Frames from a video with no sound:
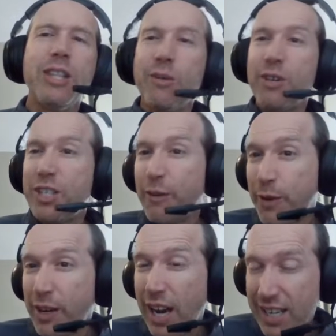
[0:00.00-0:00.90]
There were
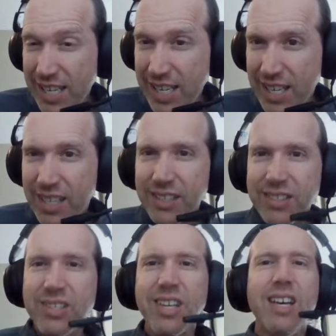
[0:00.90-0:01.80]
different
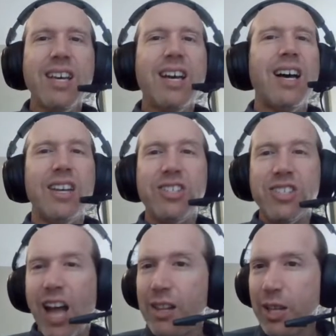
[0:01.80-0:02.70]
ideas.
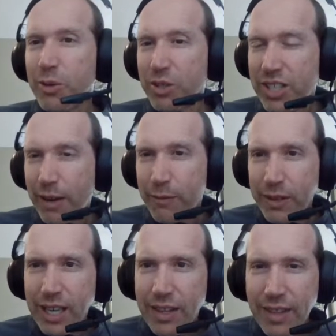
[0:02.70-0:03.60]
Stalin was
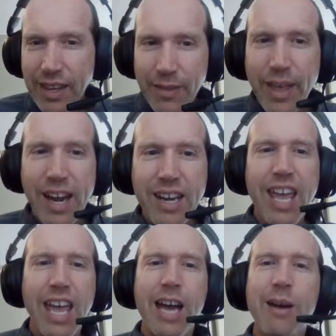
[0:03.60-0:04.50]
definitely in that
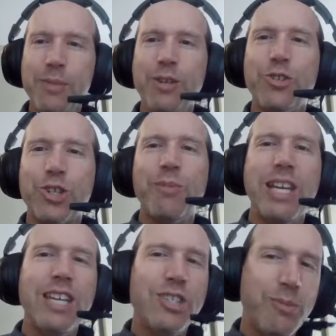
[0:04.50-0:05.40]
camp. Germany
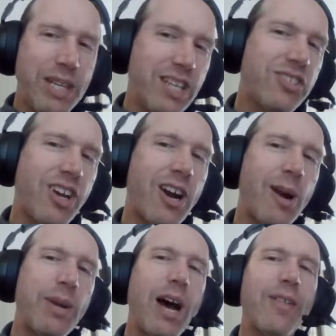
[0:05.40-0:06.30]
needs to be
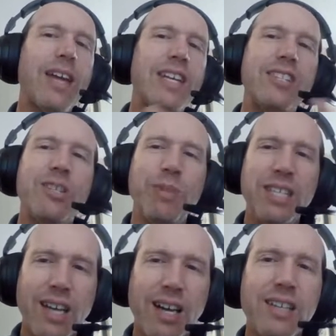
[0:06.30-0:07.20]
disarmed. How that needs to be
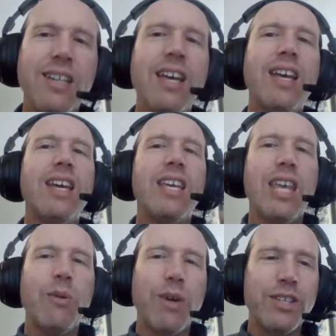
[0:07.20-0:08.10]
done,
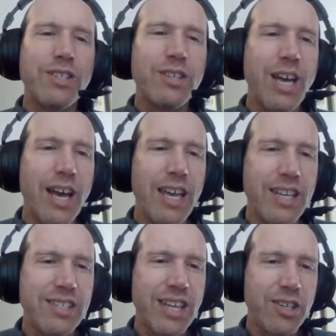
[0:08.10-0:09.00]
he was, in
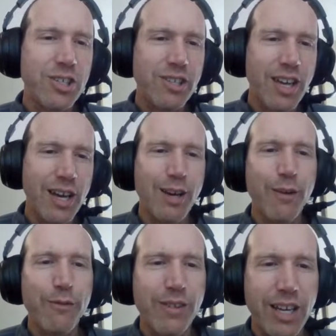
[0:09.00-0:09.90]
a sense,
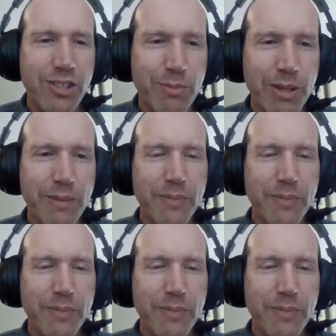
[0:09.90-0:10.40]
flexible.